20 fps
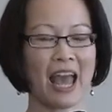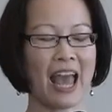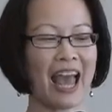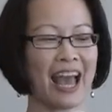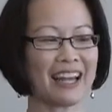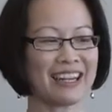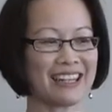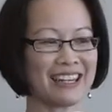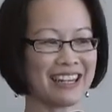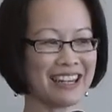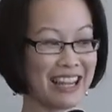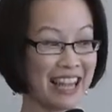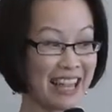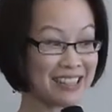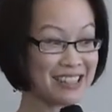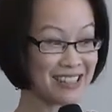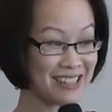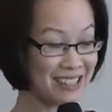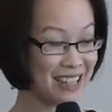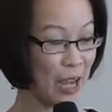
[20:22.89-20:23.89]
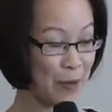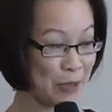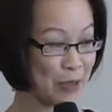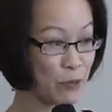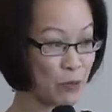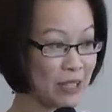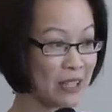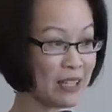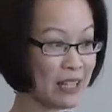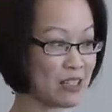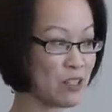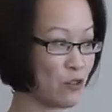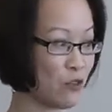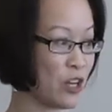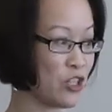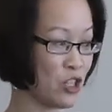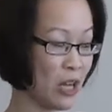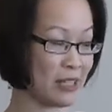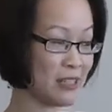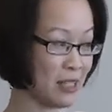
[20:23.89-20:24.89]
And it's, I mean, really it's a
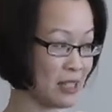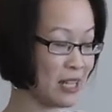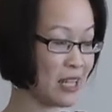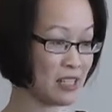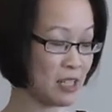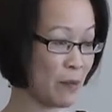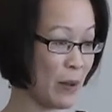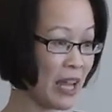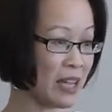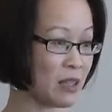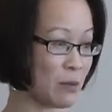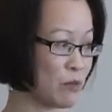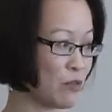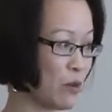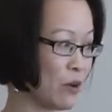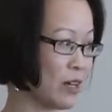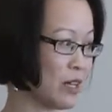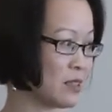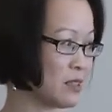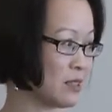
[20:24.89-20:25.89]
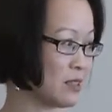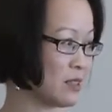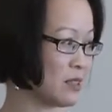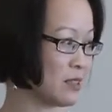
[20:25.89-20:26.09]
franchise because he has to pay them for it.